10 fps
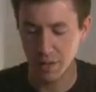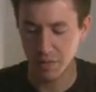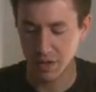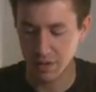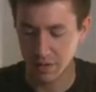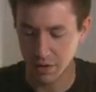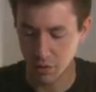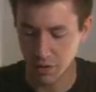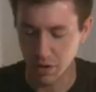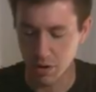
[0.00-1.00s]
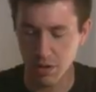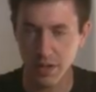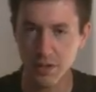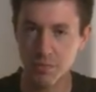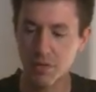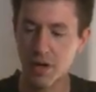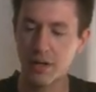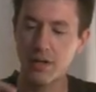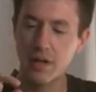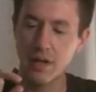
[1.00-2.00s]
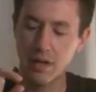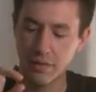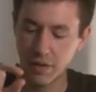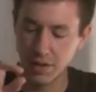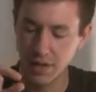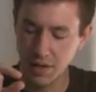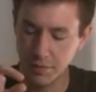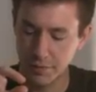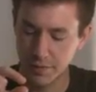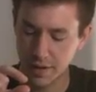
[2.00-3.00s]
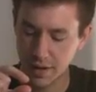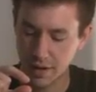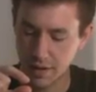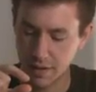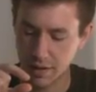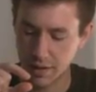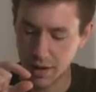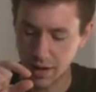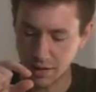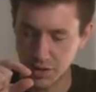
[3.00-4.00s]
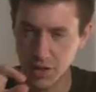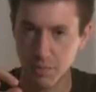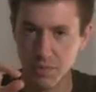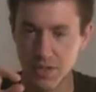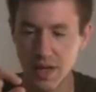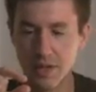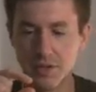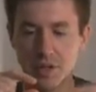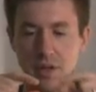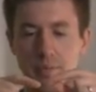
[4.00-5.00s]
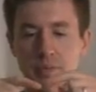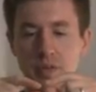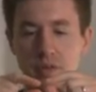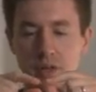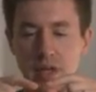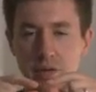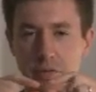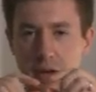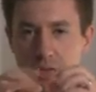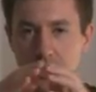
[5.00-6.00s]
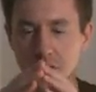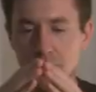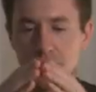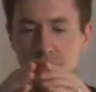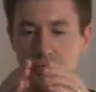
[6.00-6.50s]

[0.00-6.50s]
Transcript: Because the earliest bud, the leaf and tip sets, the leaf and the tips.